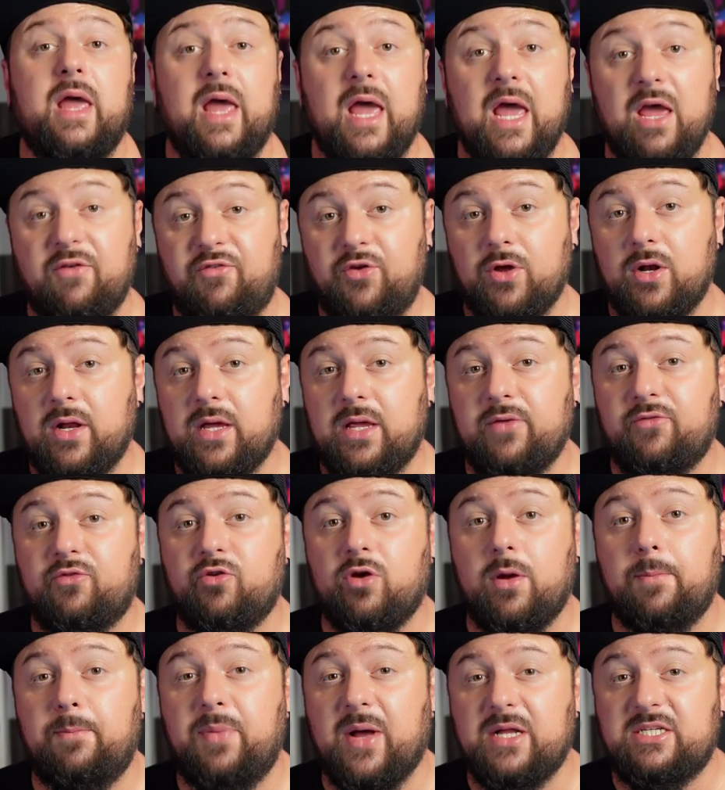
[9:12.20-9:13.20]
If you're looking for
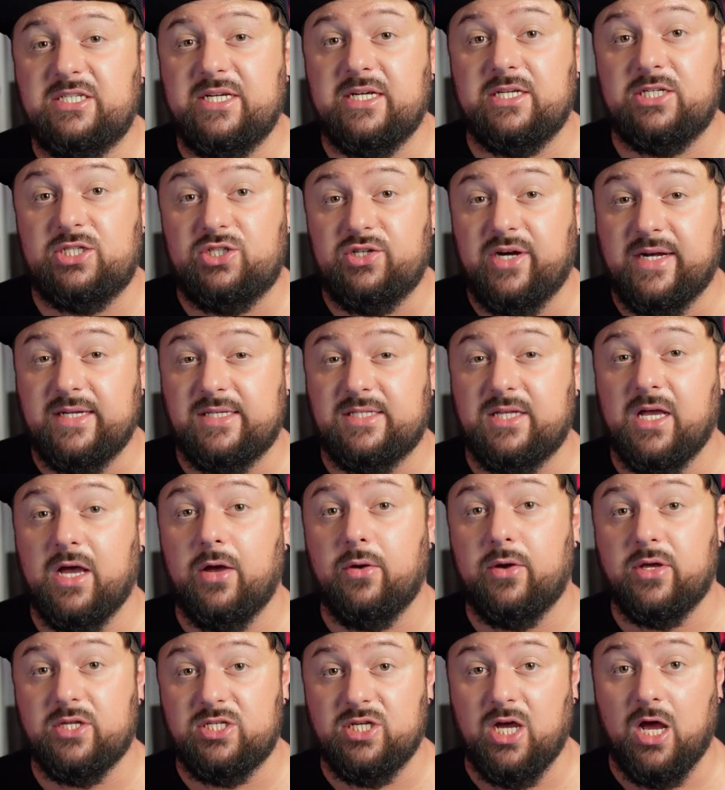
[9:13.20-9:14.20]
a budget Strat style
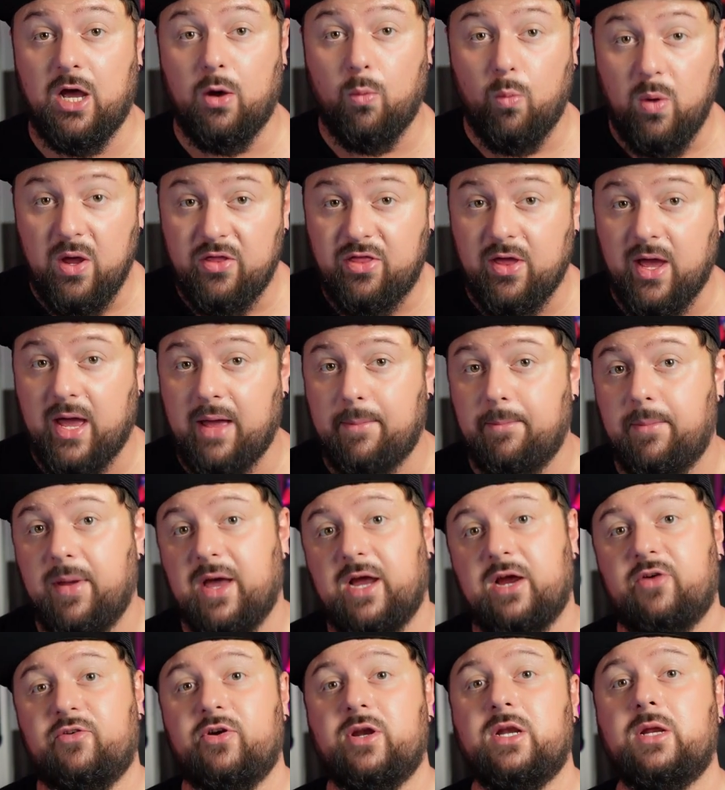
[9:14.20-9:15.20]
guitar with a
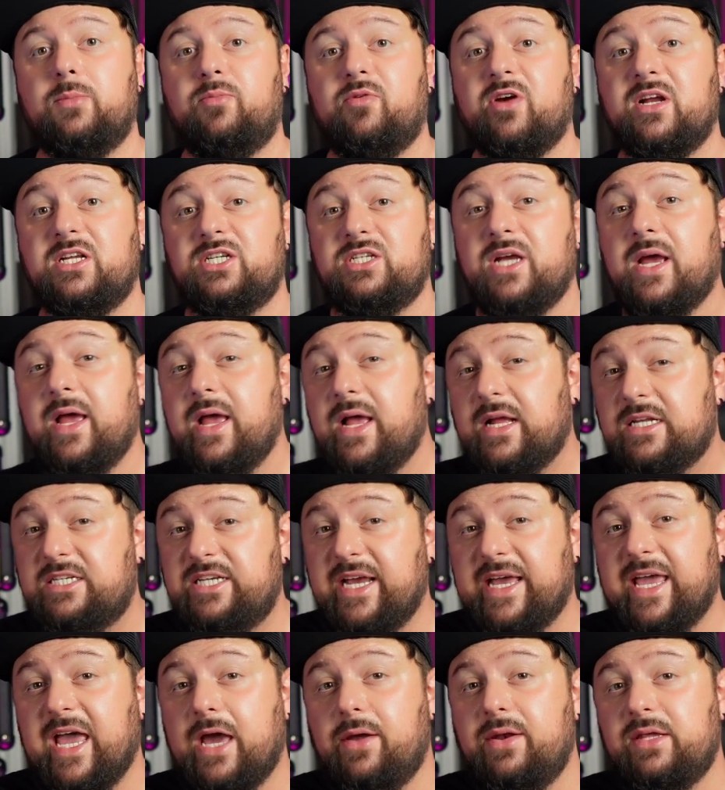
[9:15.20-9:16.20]
humbucker in the bridge,
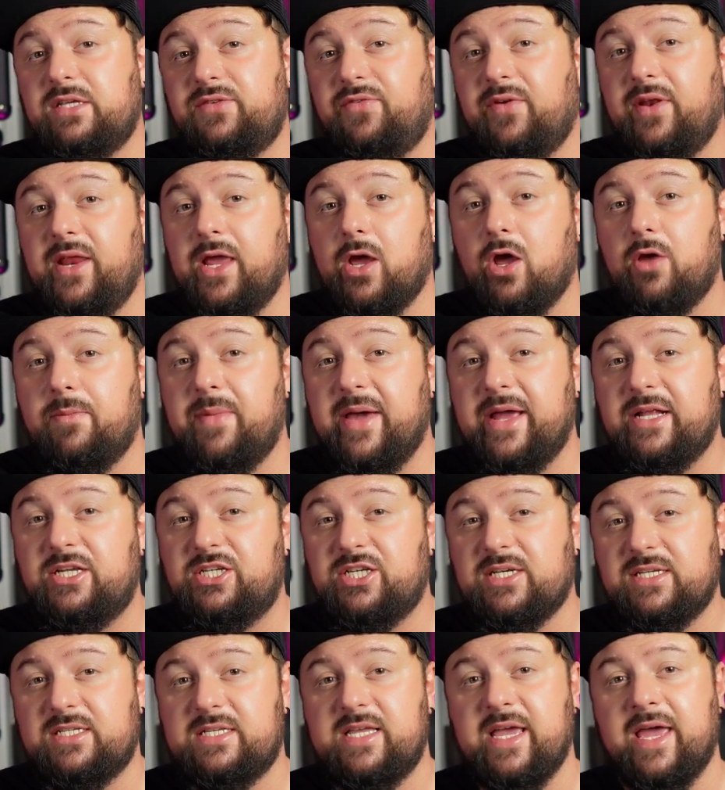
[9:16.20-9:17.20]
check out this video I made
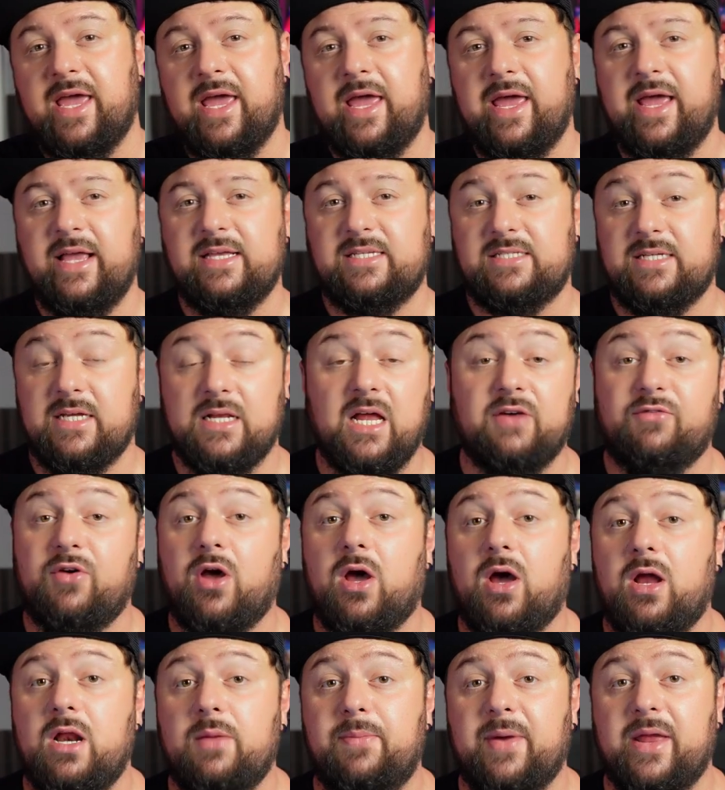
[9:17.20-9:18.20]
just here. It's another
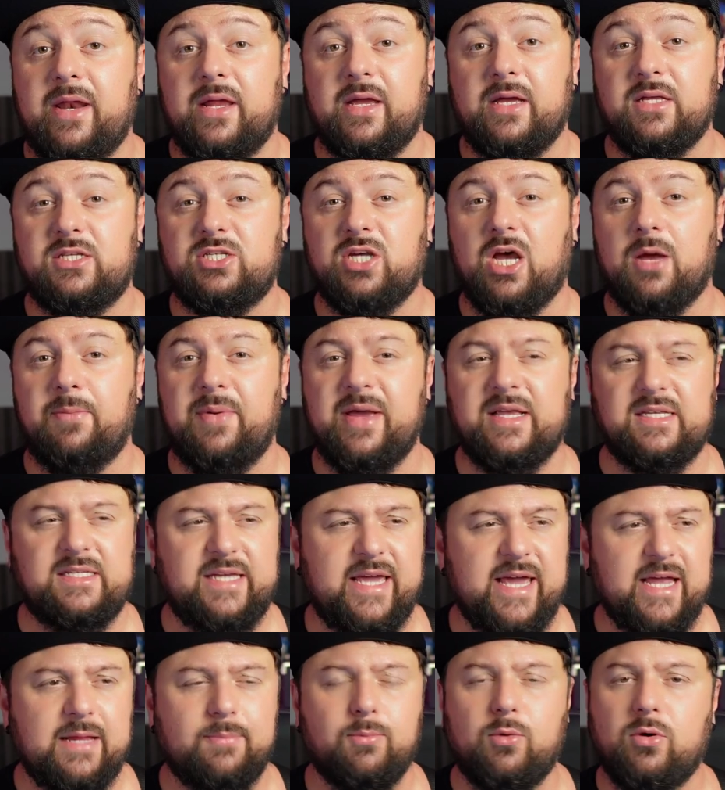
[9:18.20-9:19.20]
Harley Benton guitar, but it's
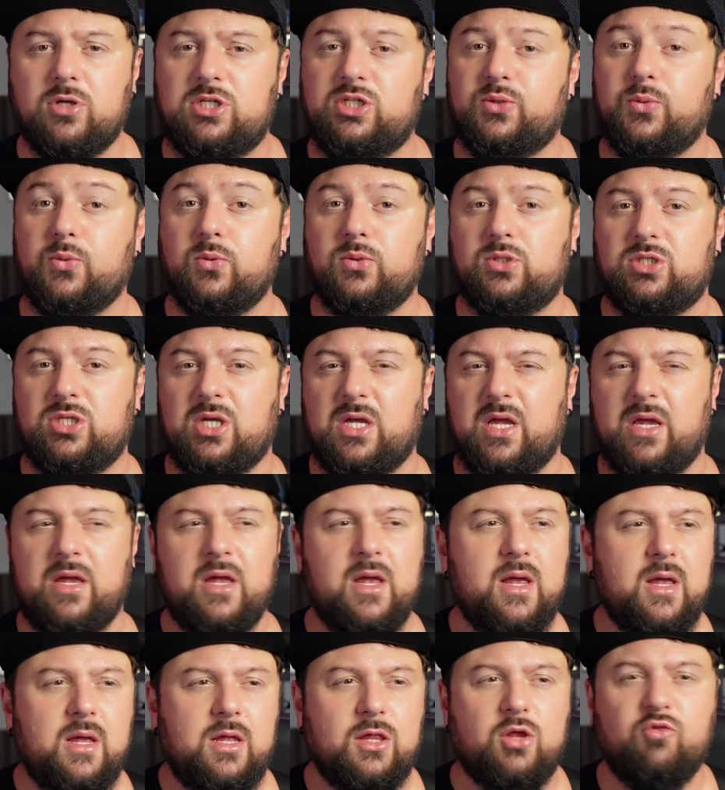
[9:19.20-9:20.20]
geared more towards the
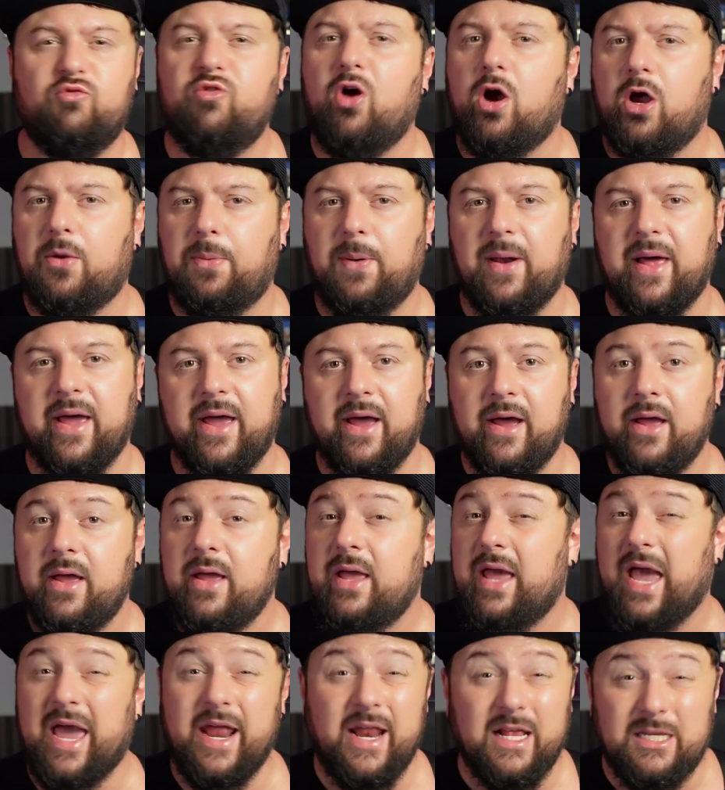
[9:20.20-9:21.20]
rock player,
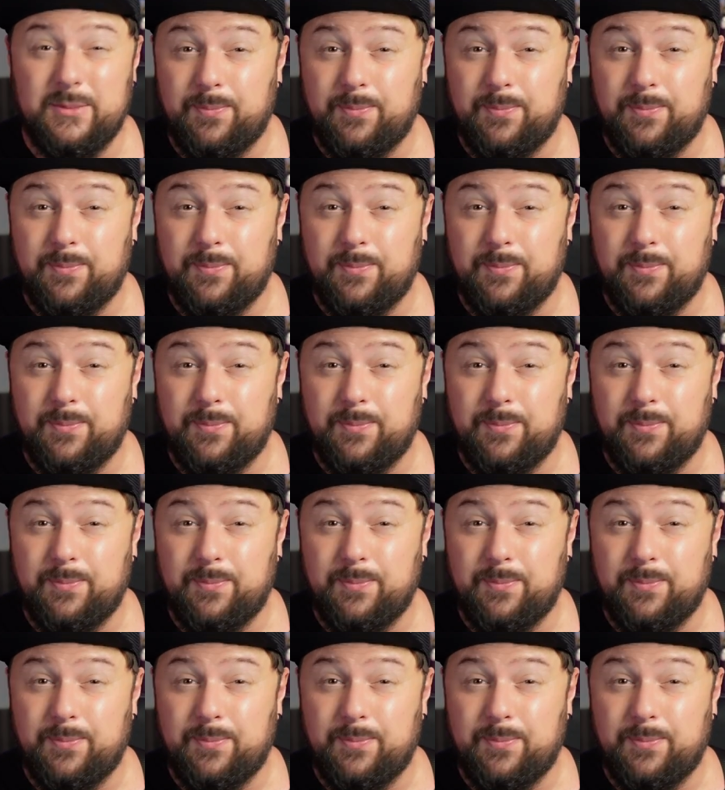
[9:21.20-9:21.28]
and it's